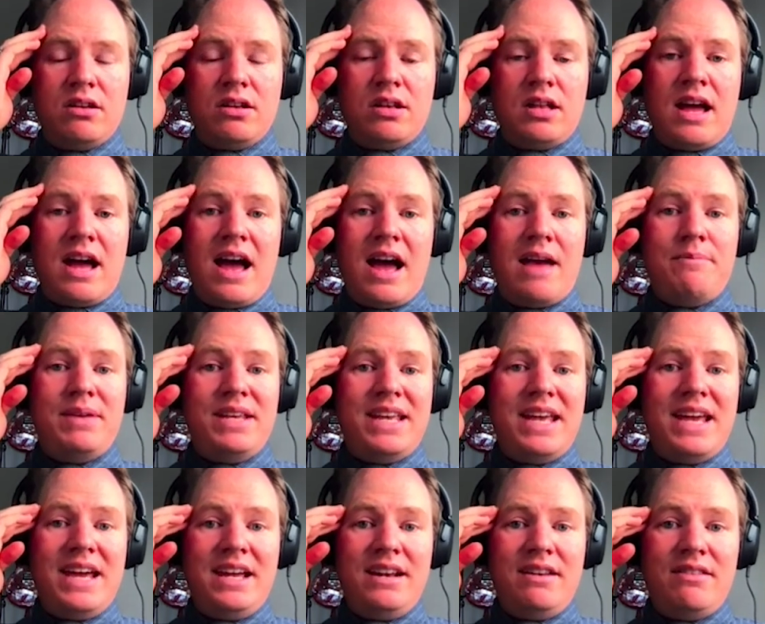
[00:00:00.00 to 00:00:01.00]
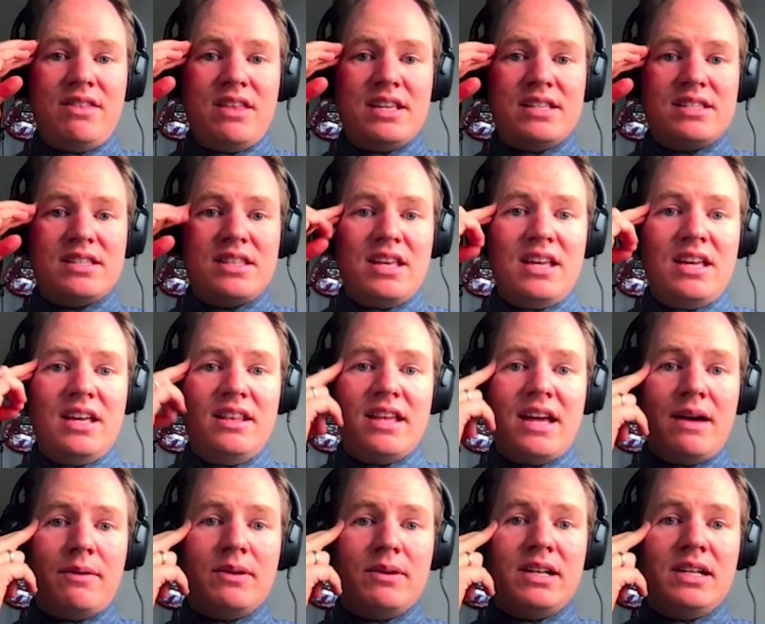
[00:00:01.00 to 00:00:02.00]
I began this thinking that I
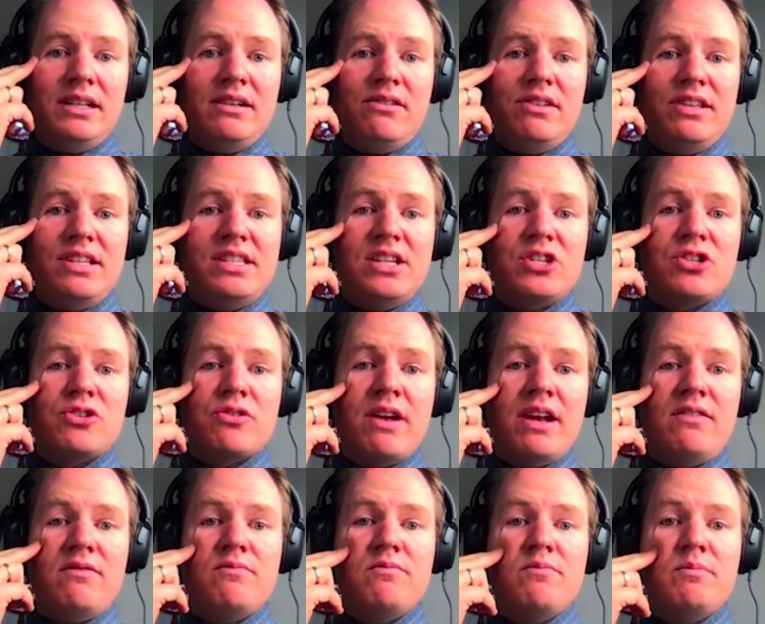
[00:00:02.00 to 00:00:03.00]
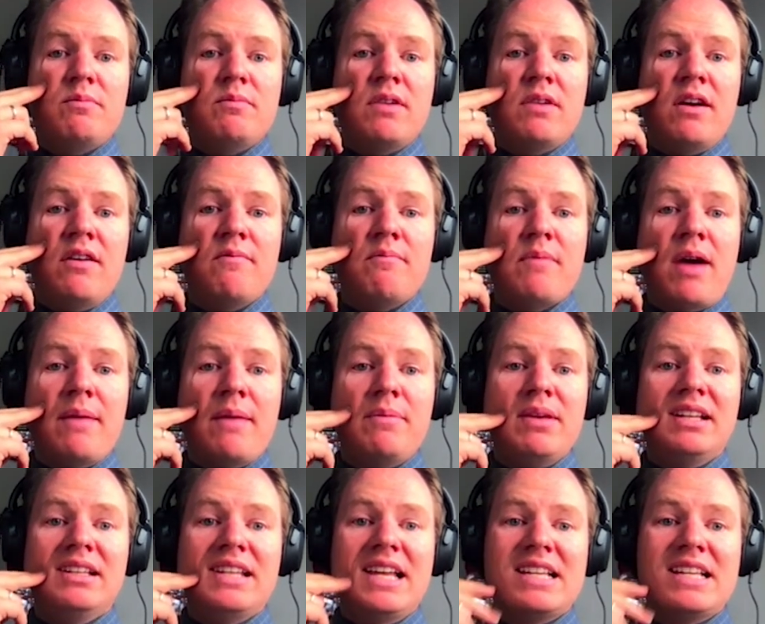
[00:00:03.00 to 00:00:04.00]
would clearly see a trend of my
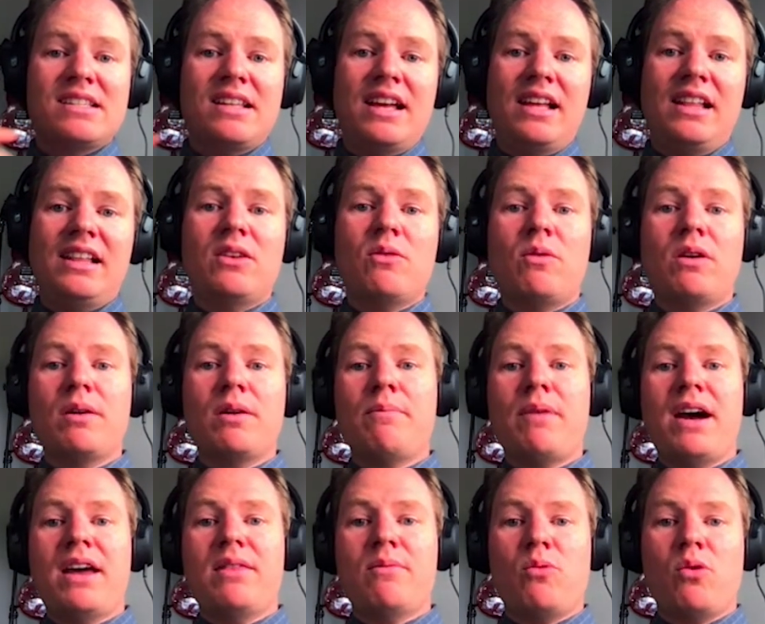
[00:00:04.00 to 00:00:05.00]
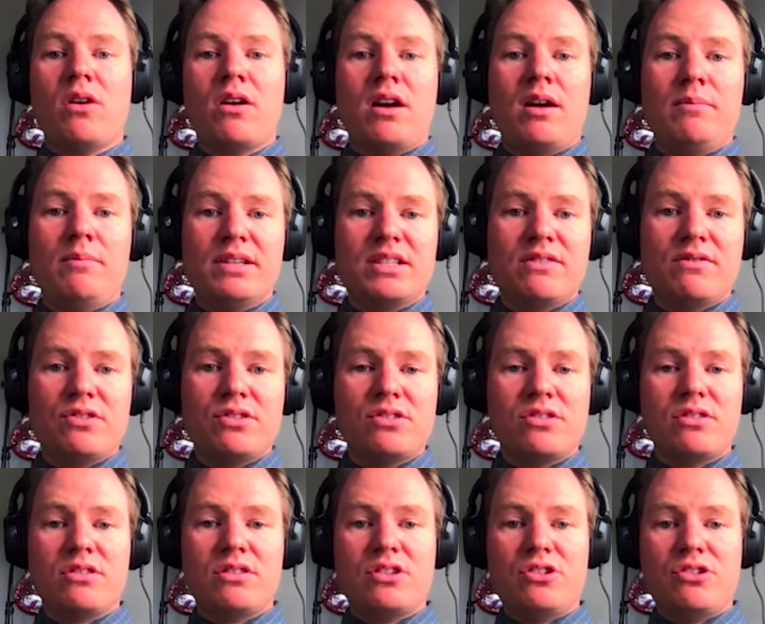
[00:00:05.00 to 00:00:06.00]
being less likely to want to buy the more complex versions
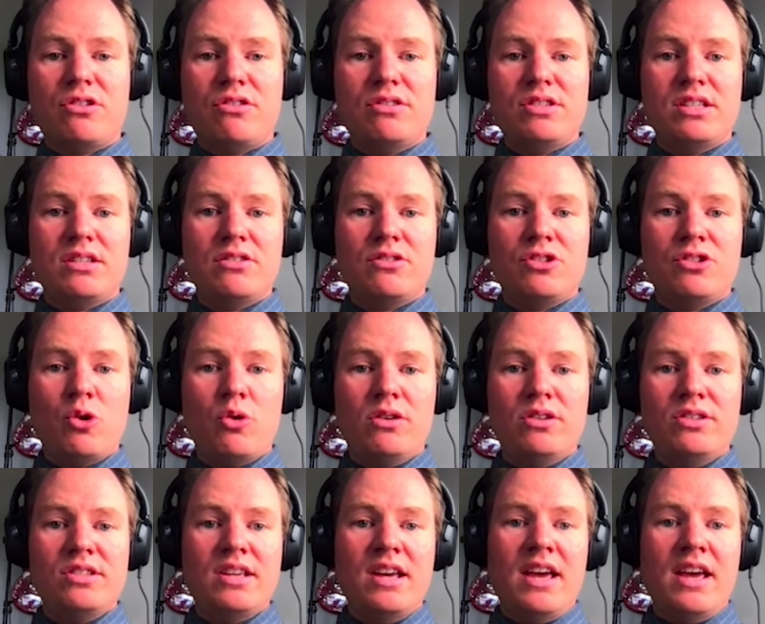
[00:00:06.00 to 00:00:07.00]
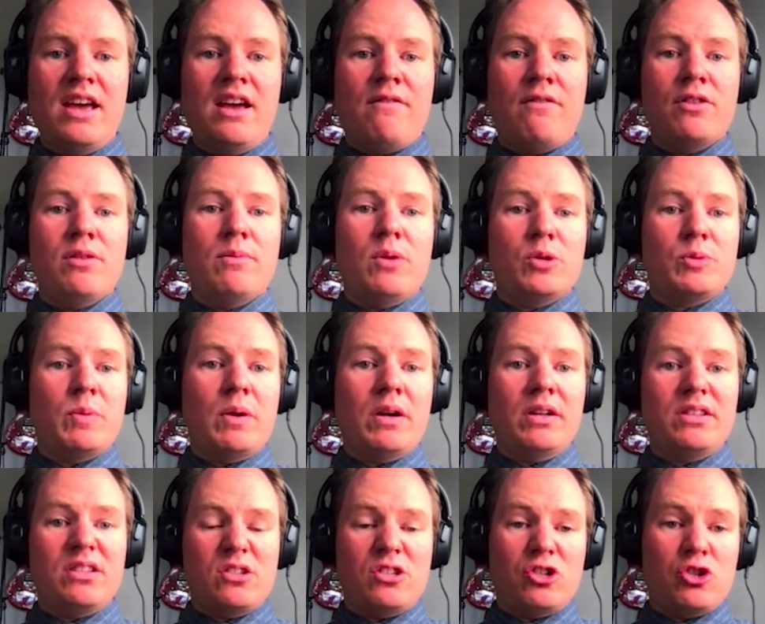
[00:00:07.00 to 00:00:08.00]
of the Jordans. For the most part,
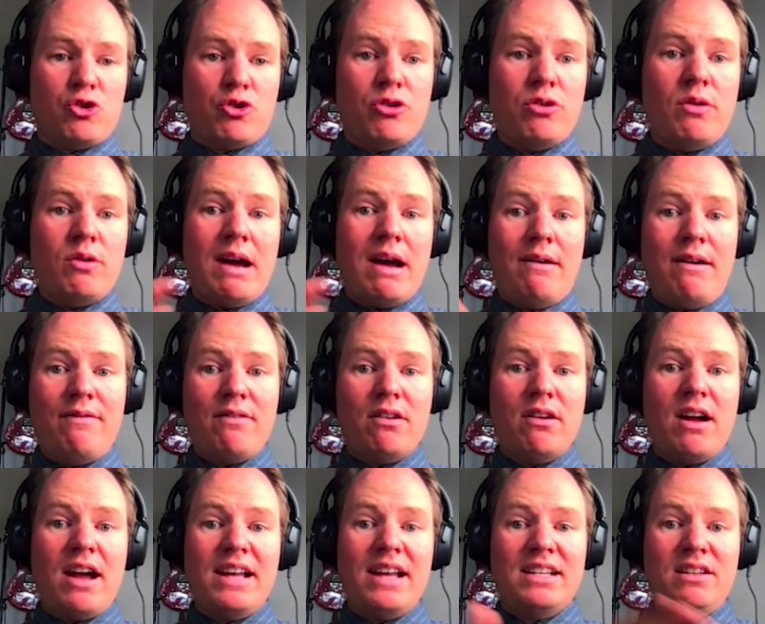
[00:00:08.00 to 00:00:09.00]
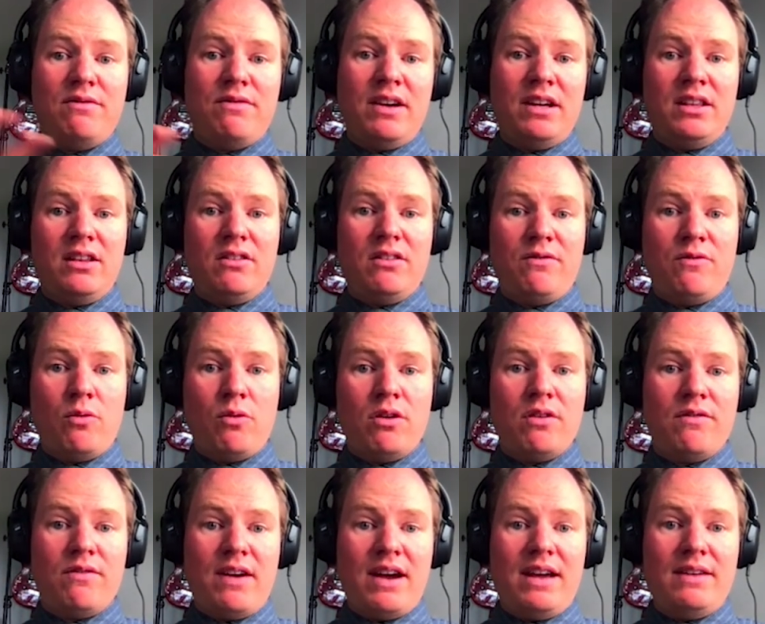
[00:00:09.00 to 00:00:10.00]
this is true. However, I did find that the 4 and
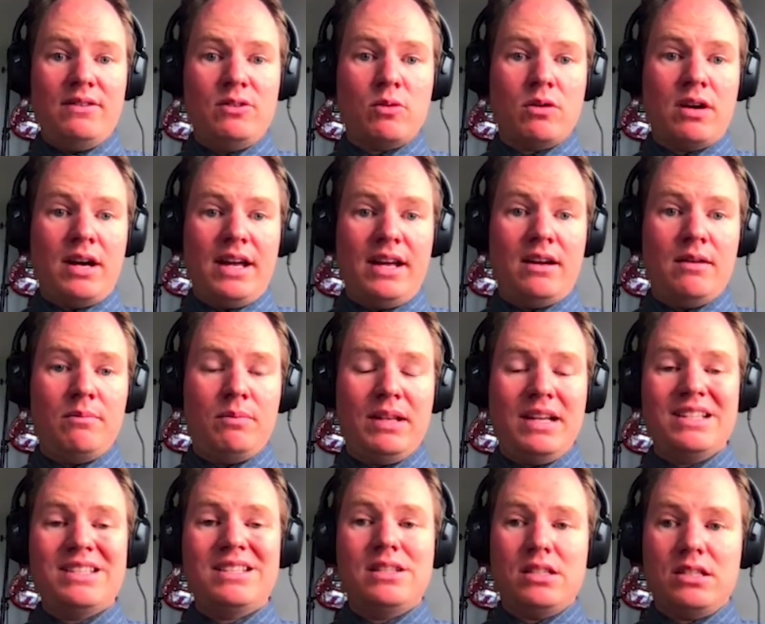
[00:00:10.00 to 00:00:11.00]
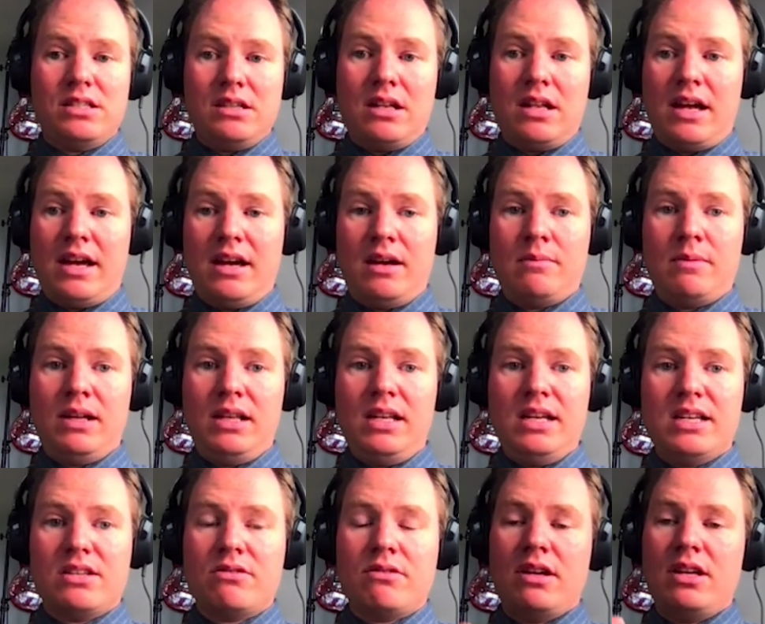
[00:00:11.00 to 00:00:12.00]
5s were quite complex and still high on my
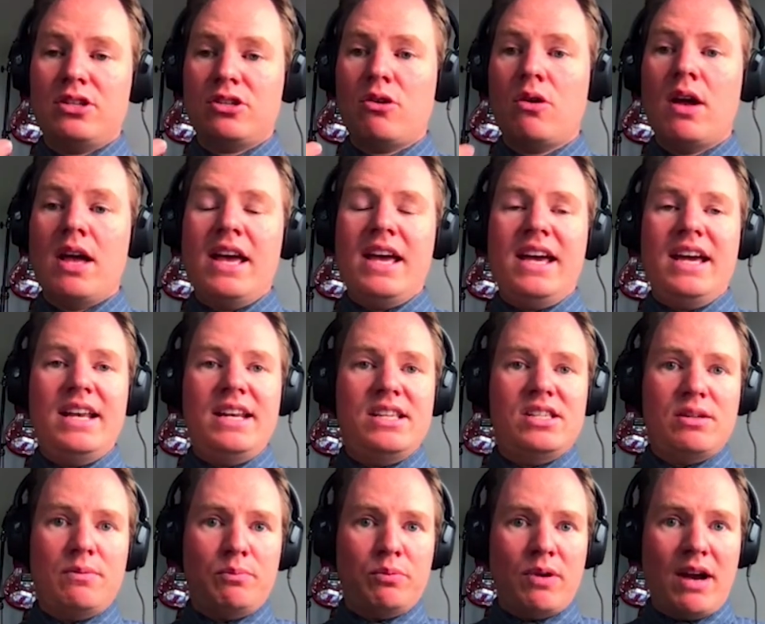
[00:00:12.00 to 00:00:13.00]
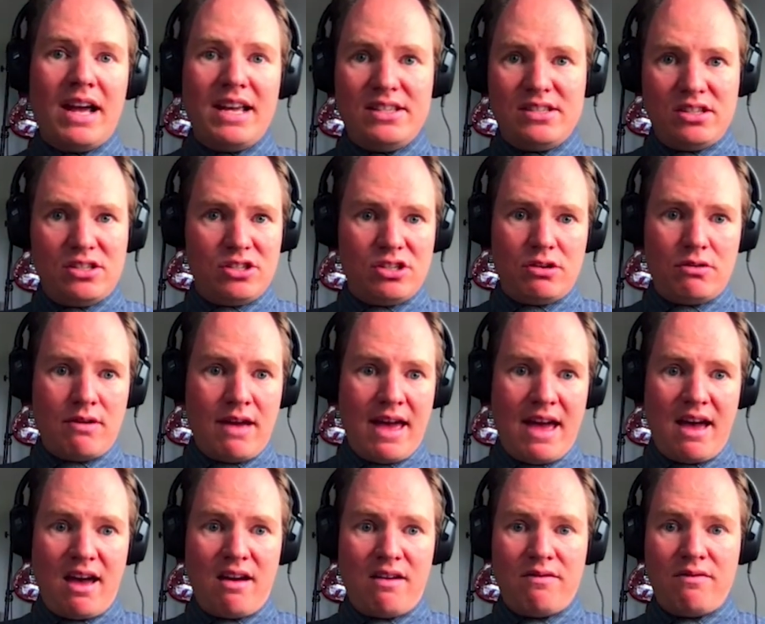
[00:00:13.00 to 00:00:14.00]
list, right? So any surprises you
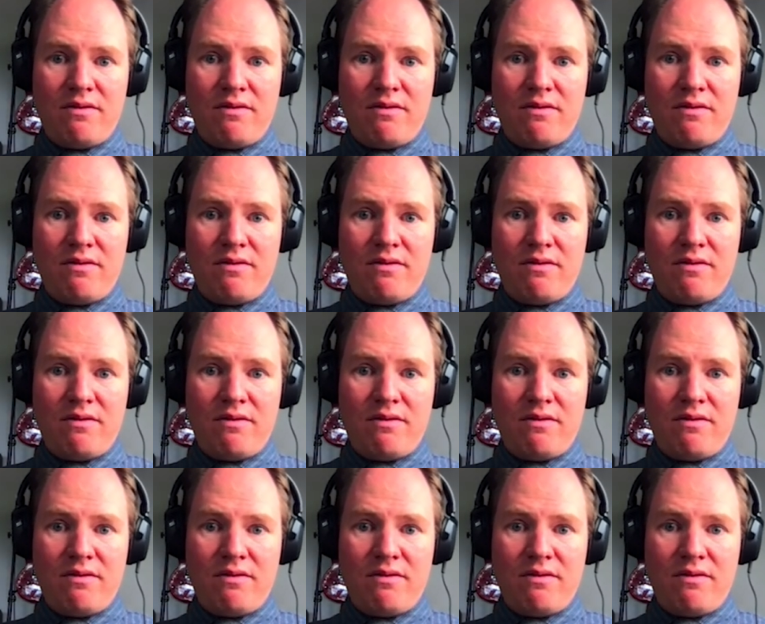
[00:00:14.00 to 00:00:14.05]
have,